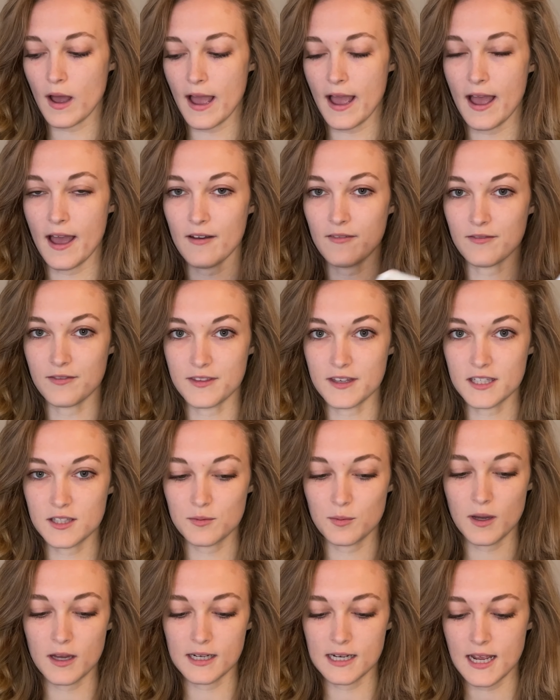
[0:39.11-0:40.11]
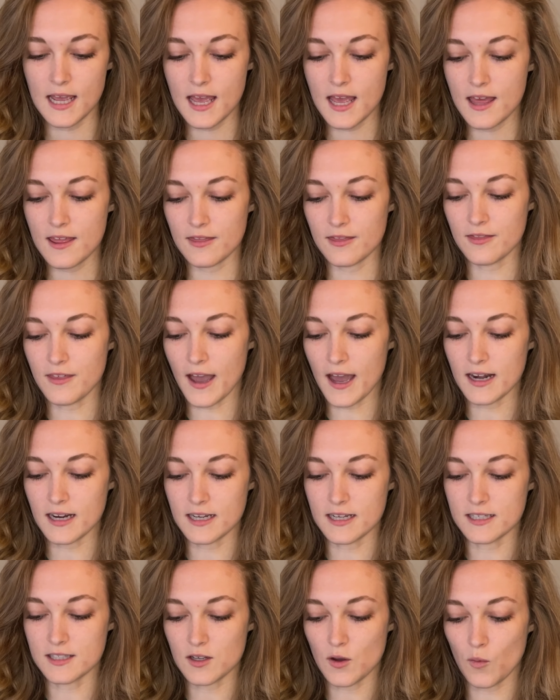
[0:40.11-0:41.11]
I have this one that
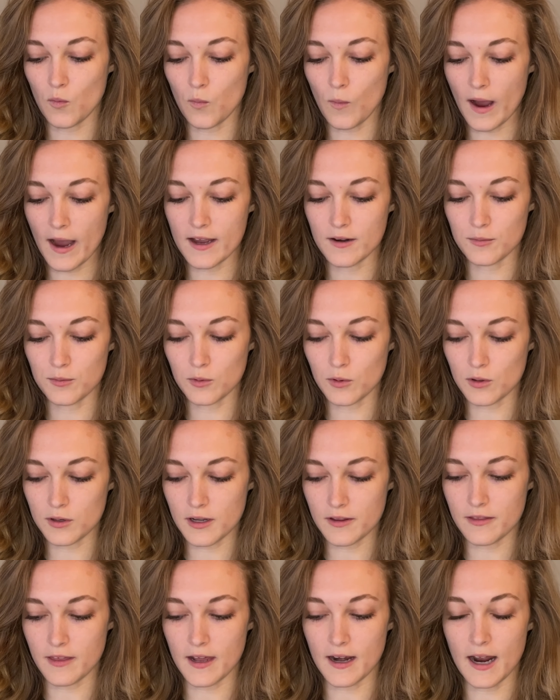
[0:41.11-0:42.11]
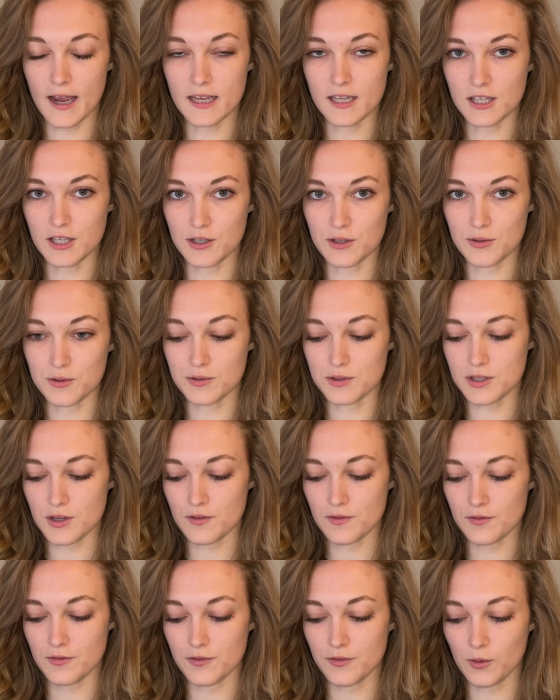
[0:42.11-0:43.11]
is wide ruled that I use
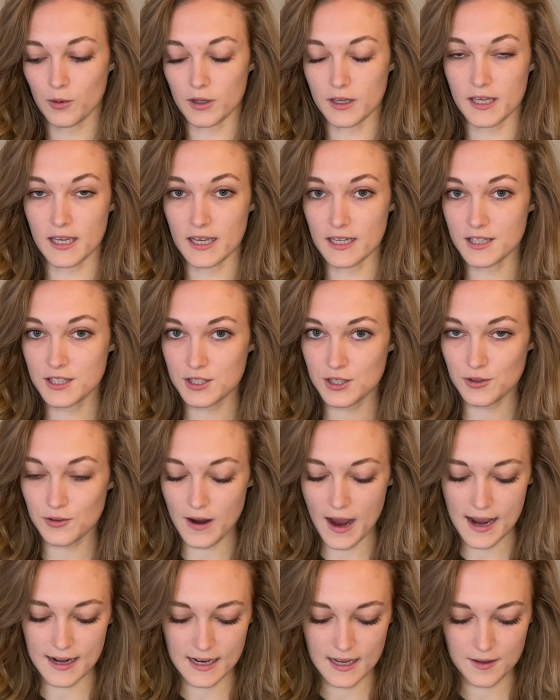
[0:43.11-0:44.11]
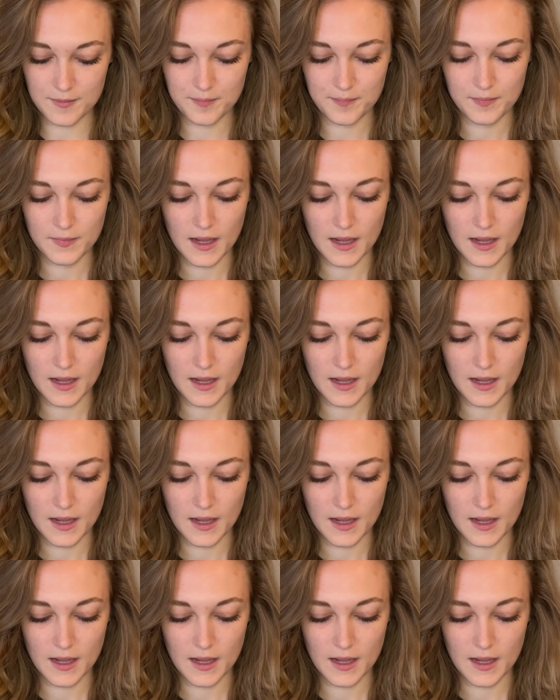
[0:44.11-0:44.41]
for kids to write in,